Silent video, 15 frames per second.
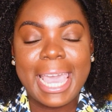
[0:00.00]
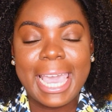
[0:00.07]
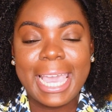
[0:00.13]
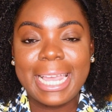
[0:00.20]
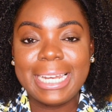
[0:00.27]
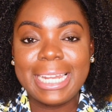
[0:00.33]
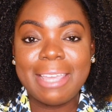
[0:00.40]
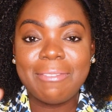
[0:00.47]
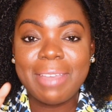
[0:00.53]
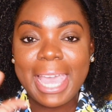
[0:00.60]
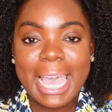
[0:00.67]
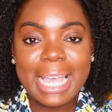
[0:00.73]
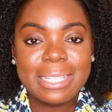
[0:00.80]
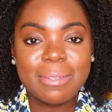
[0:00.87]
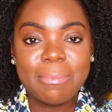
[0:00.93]
And if it
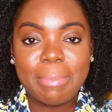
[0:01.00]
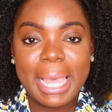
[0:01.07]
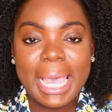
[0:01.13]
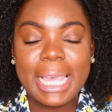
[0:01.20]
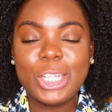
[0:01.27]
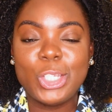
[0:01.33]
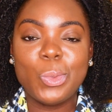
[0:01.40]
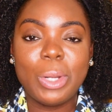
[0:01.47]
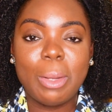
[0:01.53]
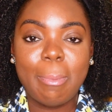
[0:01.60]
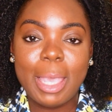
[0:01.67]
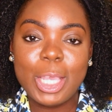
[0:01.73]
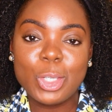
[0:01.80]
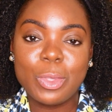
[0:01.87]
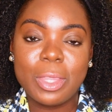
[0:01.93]
has a band, you want to
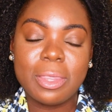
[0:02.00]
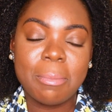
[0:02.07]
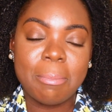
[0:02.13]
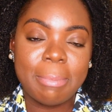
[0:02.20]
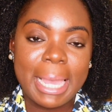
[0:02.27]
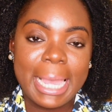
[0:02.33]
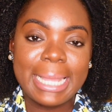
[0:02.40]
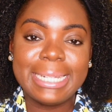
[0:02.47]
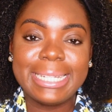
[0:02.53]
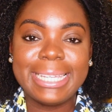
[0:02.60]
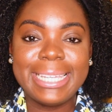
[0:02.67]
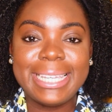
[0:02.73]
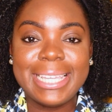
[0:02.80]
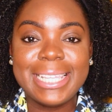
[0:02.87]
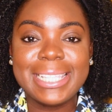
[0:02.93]
make sure that the band
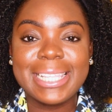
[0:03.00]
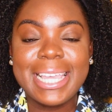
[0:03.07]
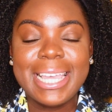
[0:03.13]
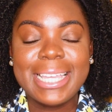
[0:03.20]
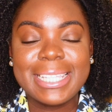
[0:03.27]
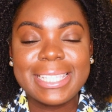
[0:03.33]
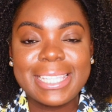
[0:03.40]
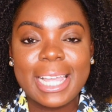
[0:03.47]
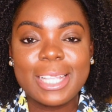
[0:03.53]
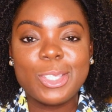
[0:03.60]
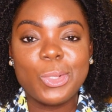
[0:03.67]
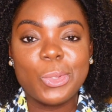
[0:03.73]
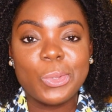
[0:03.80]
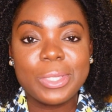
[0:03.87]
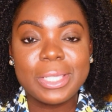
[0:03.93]
is
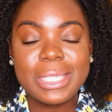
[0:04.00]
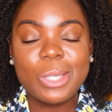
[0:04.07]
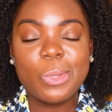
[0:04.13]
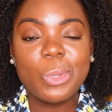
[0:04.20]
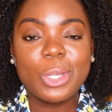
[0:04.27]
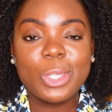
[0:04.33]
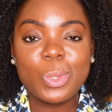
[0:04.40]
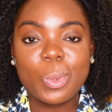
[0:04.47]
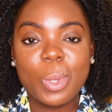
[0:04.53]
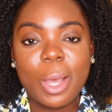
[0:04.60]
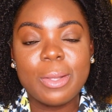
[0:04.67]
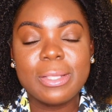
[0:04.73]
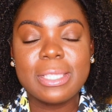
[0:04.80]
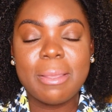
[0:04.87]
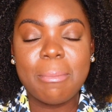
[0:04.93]
satin or silk as
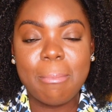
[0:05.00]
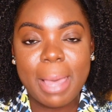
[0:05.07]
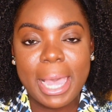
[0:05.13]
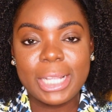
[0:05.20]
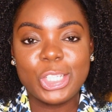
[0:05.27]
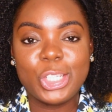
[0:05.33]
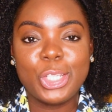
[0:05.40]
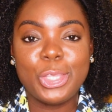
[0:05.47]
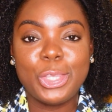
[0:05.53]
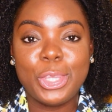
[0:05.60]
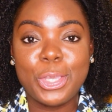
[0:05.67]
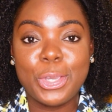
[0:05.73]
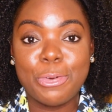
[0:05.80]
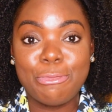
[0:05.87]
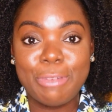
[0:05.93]
well to match
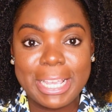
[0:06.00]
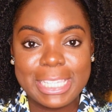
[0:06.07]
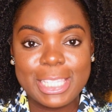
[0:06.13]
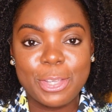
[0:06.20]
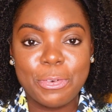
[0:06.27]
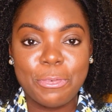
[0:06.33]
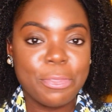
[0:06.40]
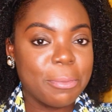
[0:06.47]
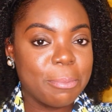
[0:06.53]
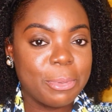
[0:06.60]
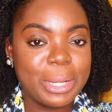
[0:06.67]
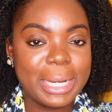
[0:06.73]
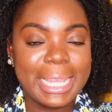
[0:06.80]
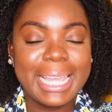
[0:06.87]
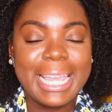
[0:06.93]
the rest of the
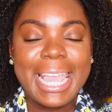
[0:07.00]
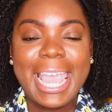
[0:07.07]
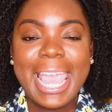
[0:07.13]
bonnet.